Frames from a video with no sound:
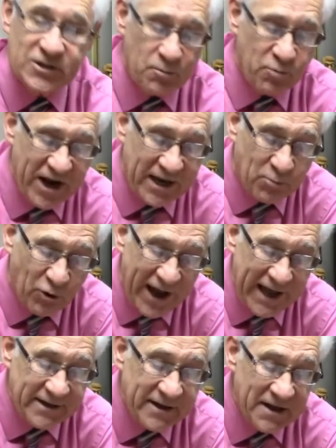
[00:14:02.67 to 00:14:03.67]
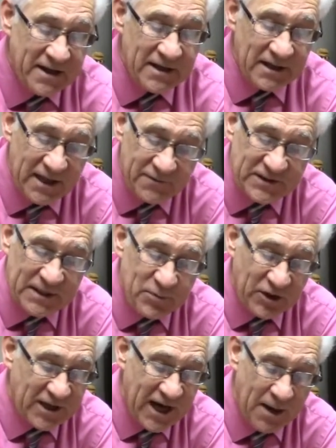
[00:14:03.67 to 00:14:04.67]
break bread, lift up
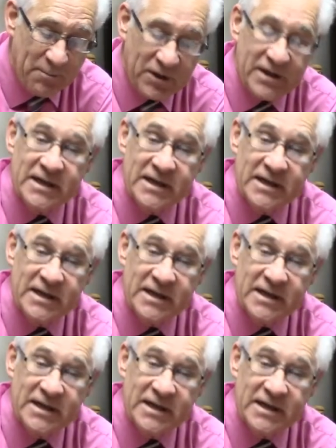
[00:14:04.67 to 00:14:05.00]
the cup,